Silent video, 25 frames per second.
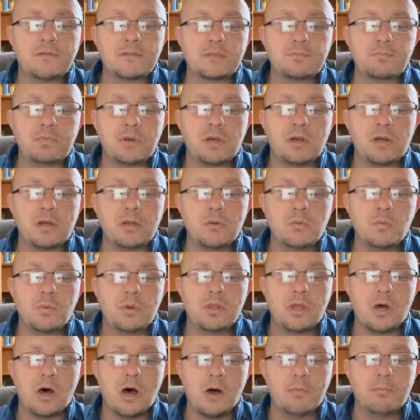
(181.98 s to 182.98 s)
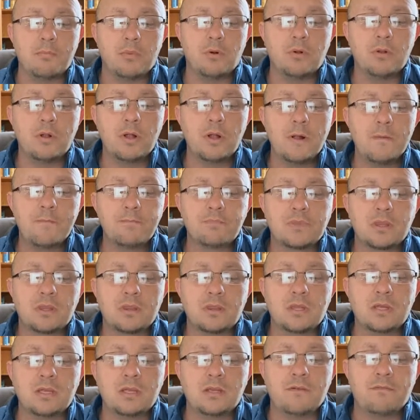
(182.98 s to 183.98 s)
of spirit with the humble
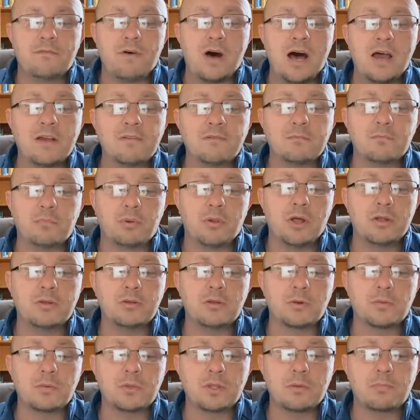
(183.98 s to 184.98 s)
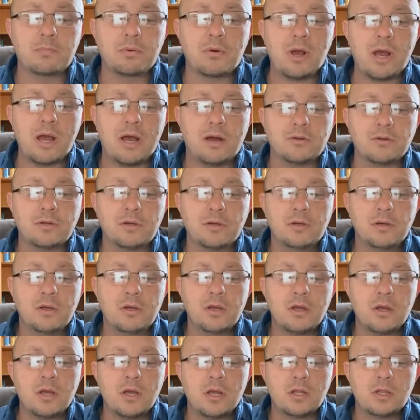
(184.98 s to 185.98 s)
than divide plunder with the proud.
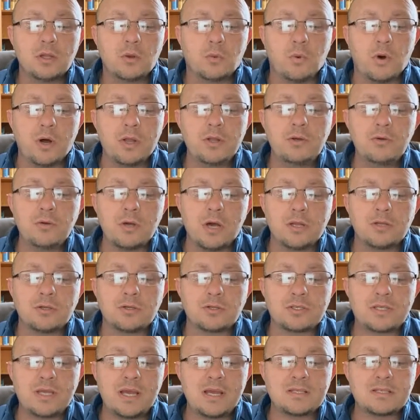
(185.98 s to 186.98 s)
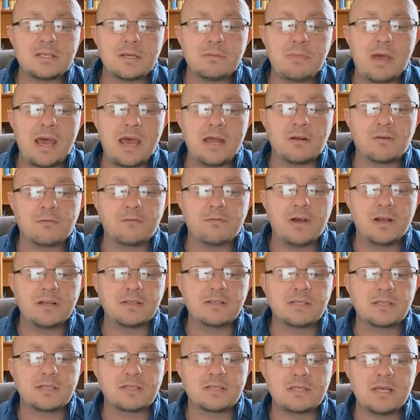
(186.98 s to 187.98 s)
The one who understands a matter
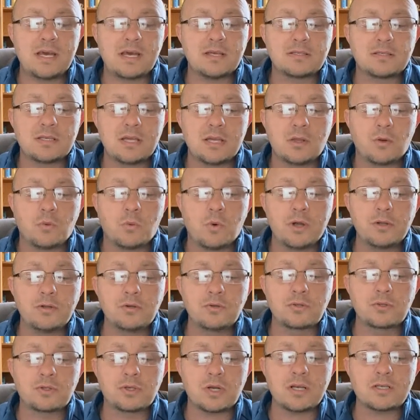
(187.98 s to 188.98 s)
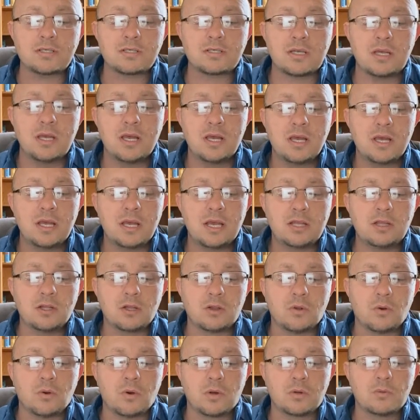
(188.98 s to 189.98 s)
finds success, and the one who trusts in
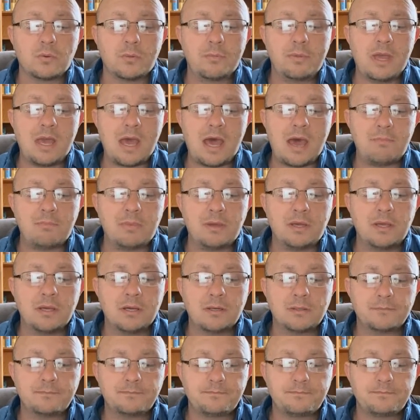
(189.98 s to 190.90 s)
the Lord will be happy.